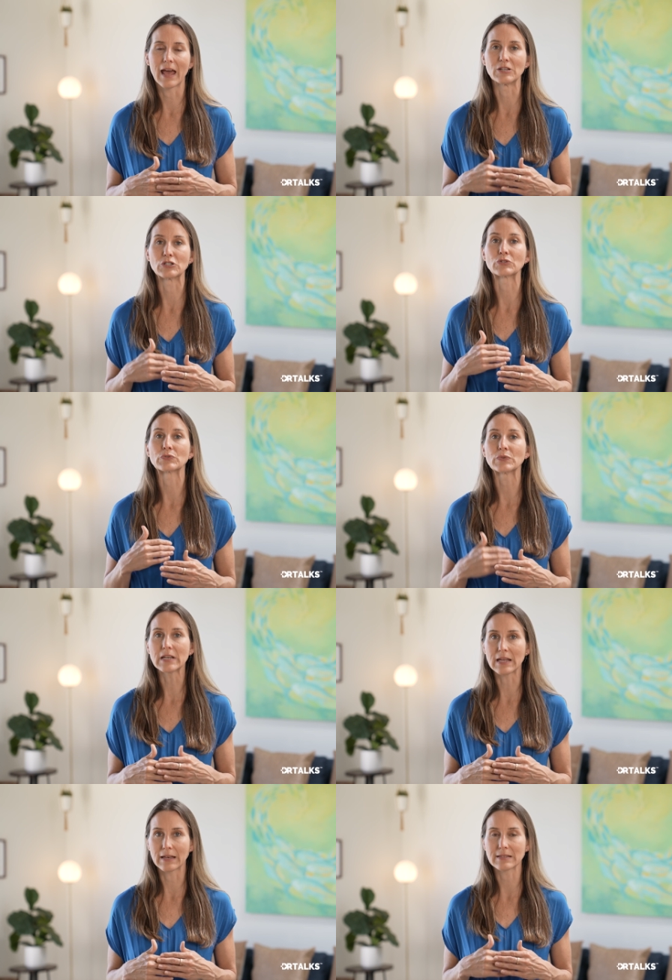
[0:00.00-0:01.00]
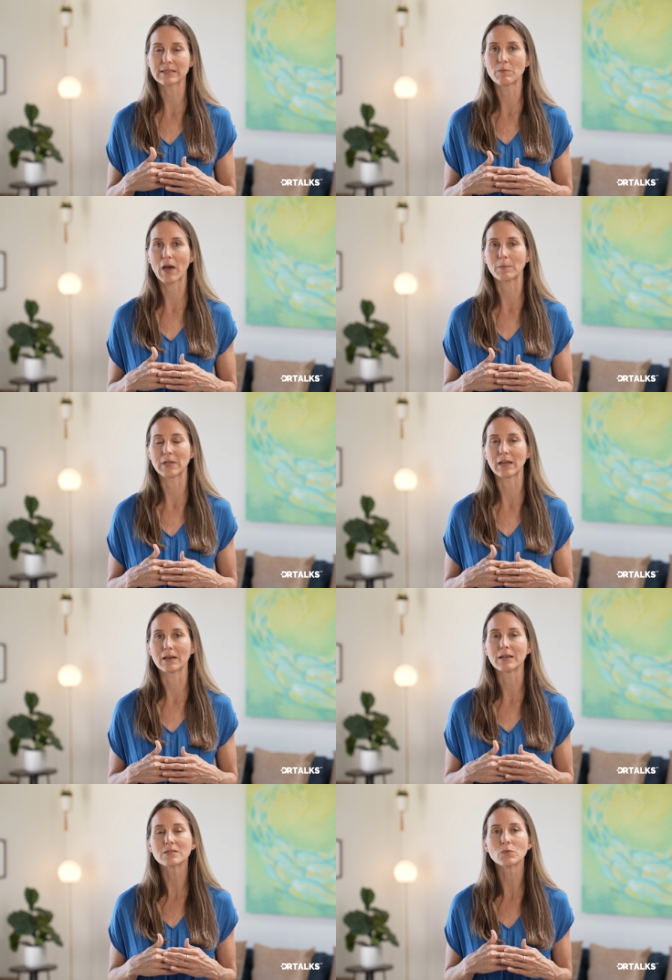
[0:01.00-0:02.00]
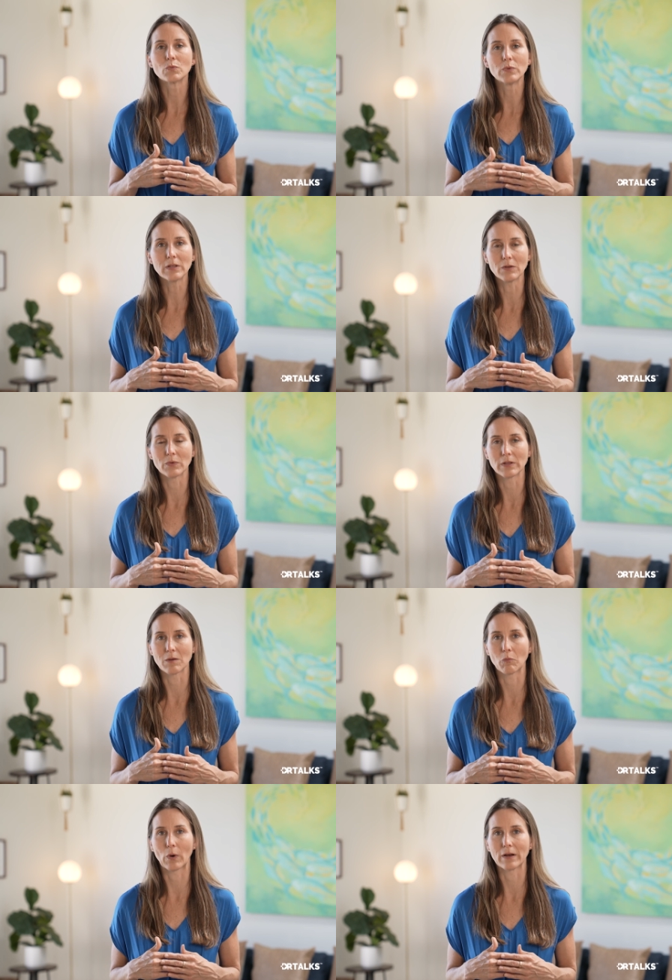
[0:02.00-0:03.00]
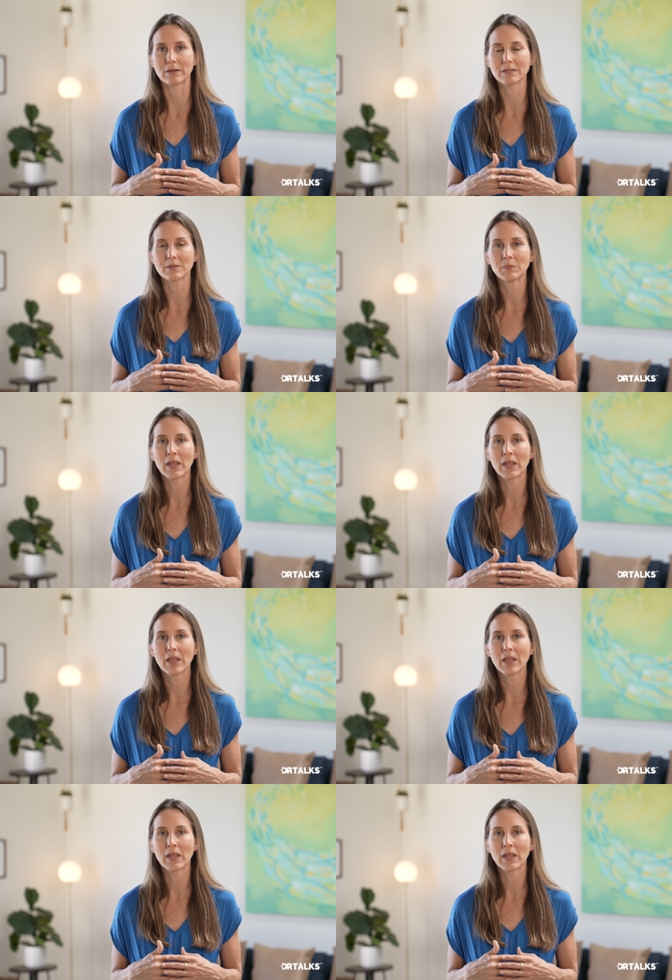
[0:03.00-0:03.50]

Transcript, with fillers: and treating sleep apnea is really, really important.